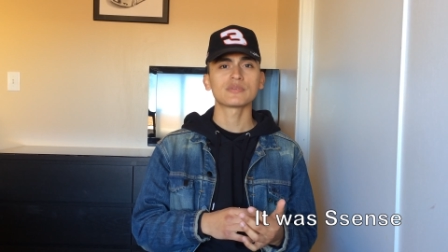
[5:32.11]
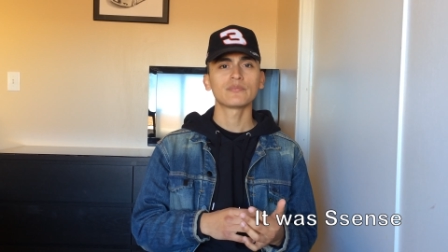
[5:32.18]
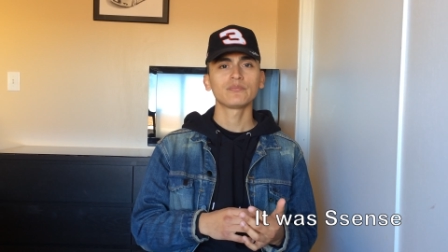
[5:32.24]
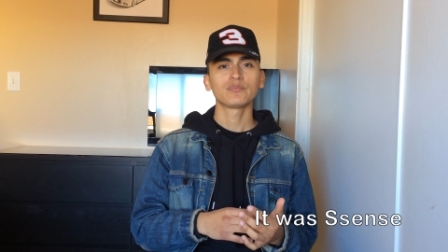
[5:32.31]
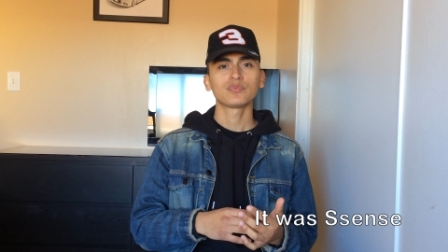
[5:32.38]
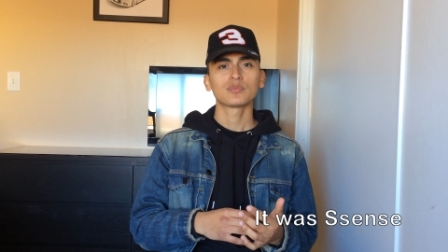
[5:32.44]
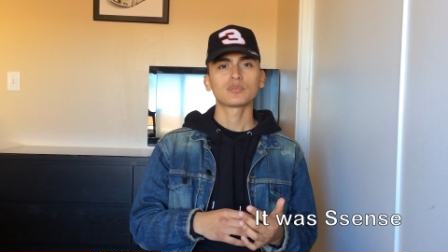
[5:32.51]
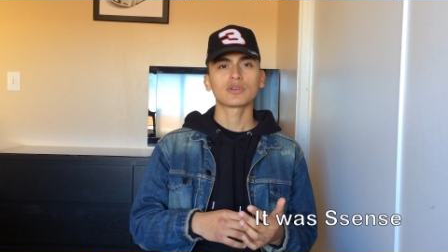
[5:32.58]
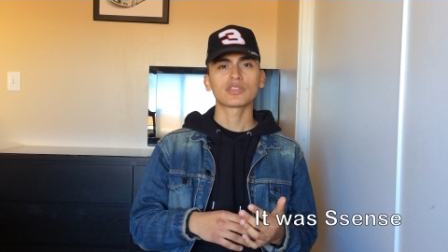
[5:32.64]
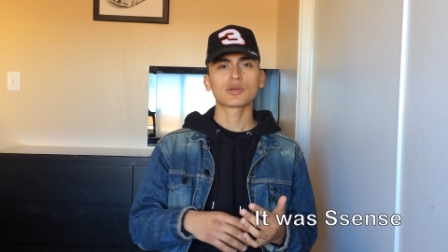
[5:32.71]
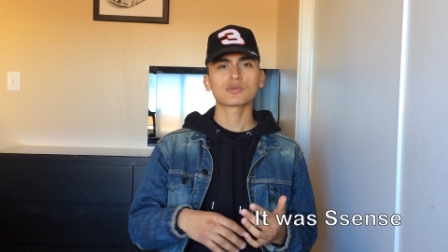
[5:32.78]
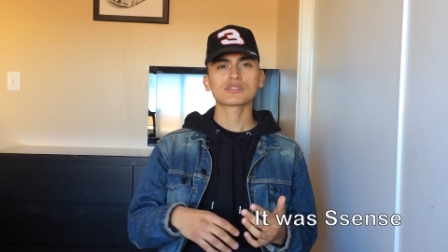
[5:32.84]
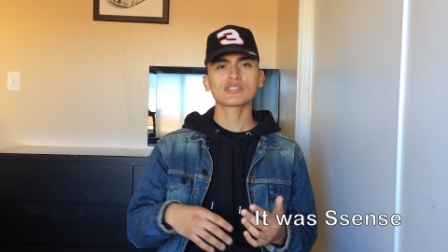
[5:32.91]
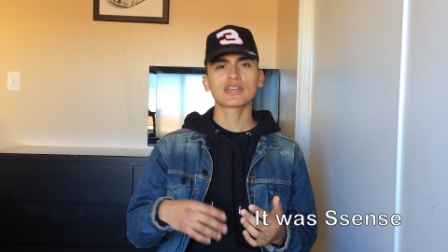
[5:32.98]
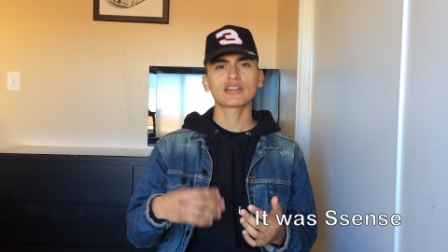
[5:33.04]
but there
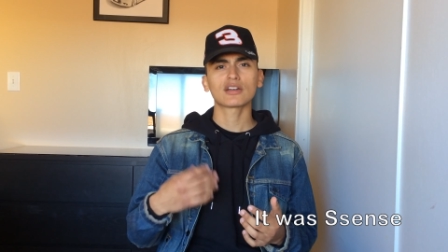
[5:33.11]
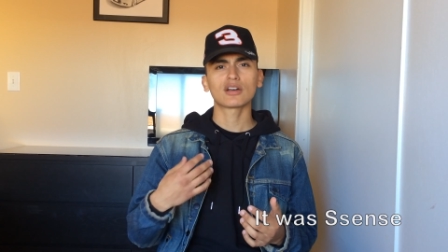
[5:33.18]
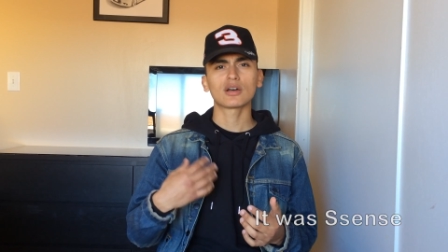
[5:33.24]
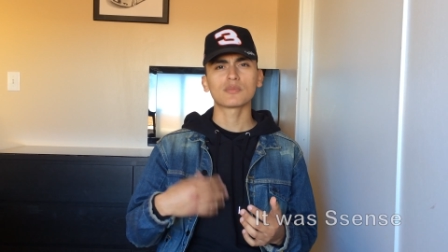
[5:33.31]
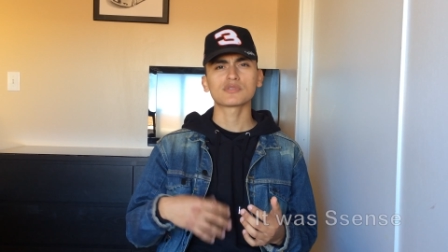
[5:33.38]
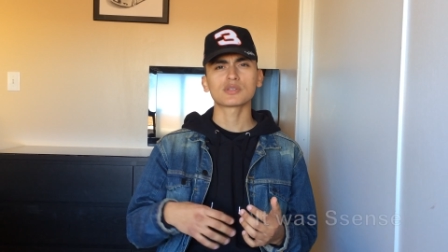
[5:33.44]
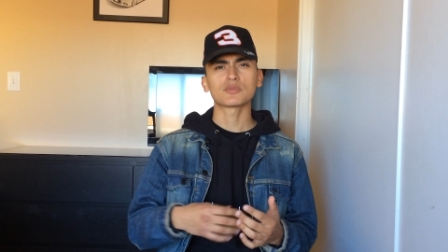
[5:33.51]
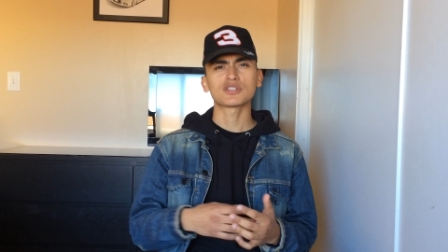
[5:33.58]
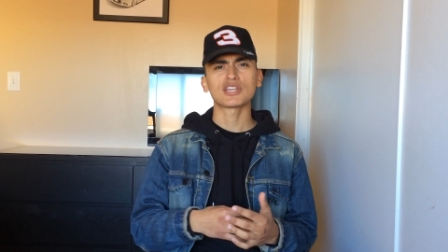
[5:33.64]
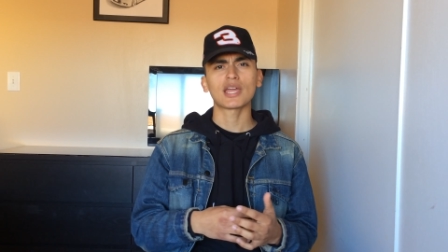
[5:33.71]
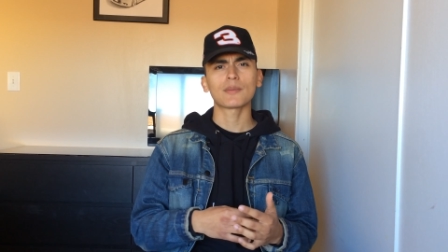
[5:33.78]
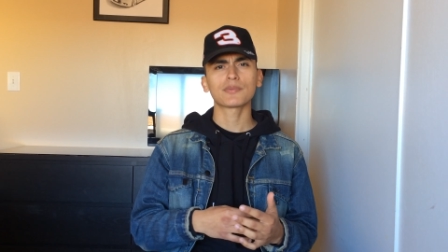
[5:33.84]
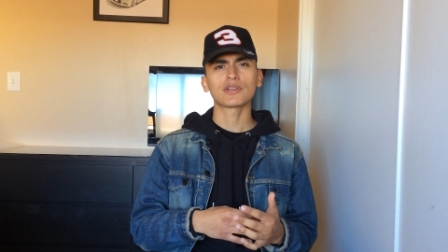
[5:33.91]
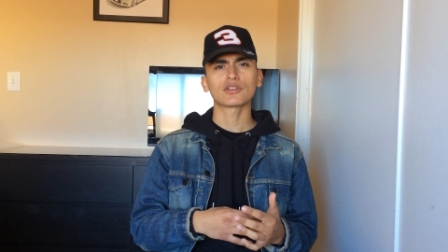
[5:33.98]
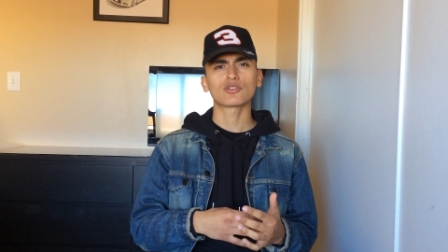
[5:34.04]
was like some
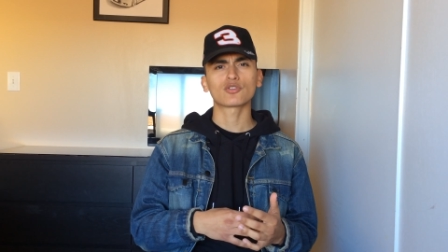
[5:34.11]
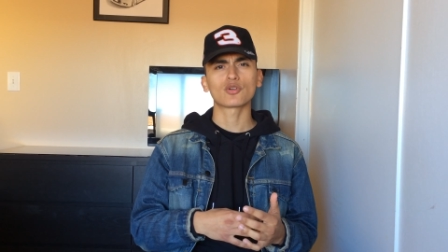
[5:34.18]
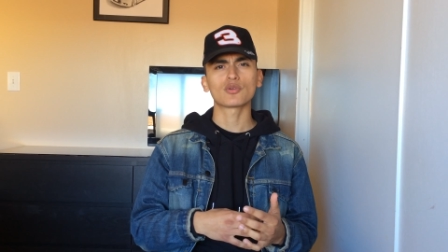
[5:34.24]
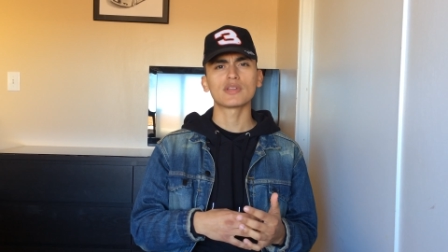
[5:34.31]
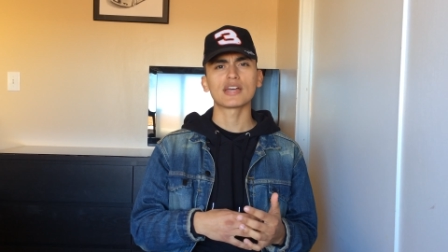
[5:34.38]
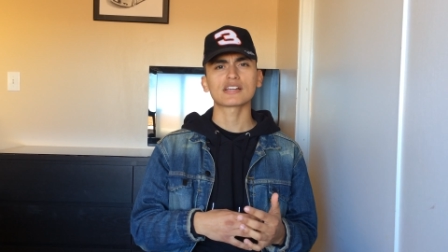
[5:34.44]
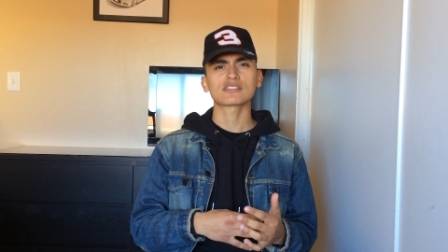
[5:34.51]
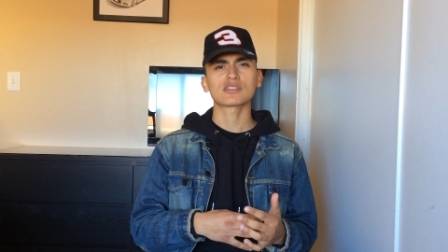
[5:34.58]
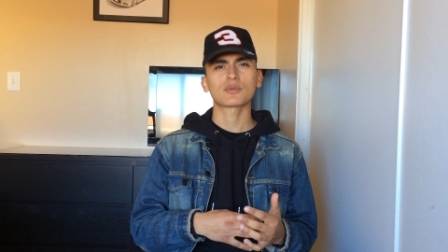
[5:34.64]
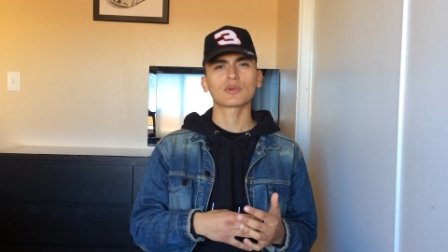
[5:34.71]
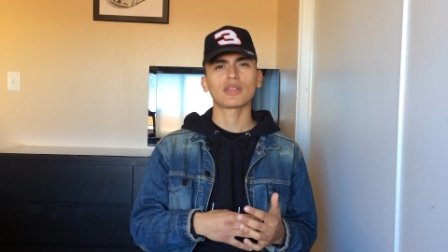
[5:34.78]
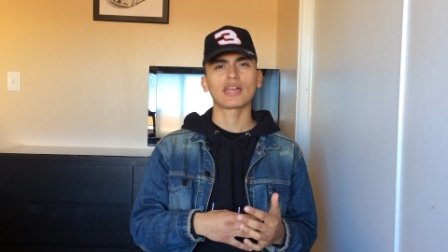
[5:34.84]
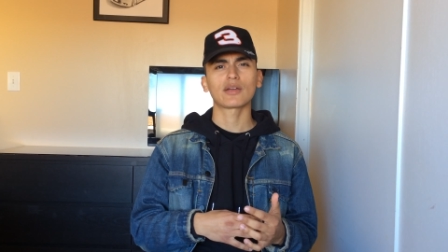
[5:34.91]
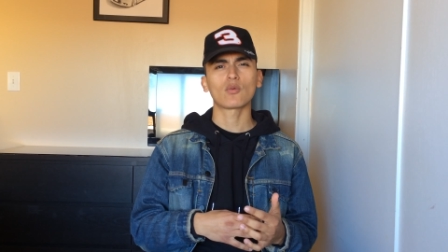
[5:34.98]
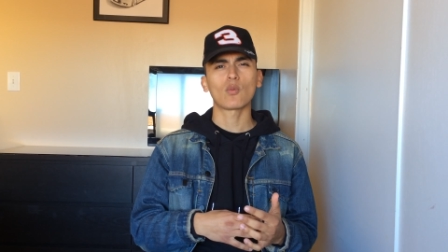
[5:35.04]
Champion crew necks that were like